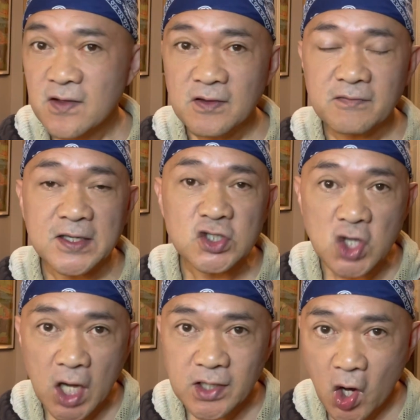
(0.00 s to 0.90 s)
that they do
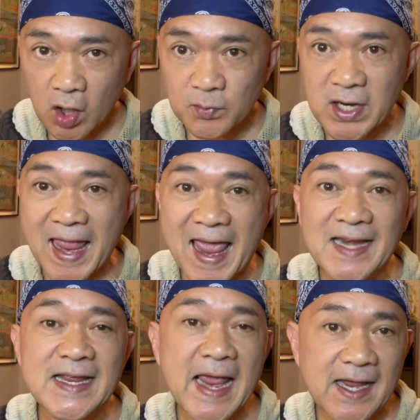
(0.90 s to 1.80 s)
not harbor
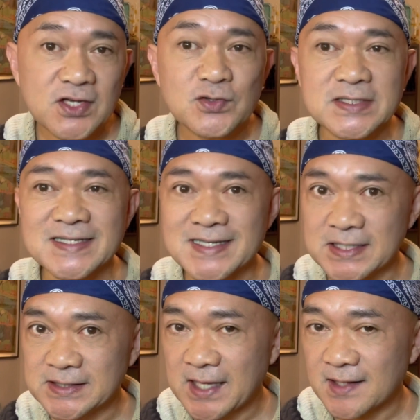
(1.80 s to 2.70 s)
any hatred
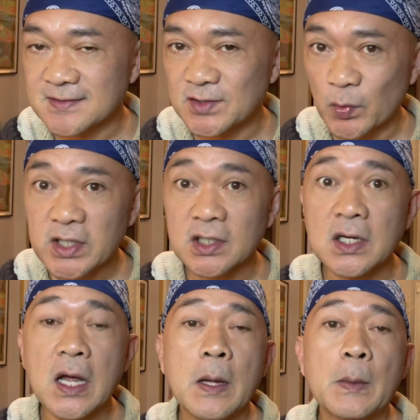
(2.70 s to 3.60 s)
against the winner,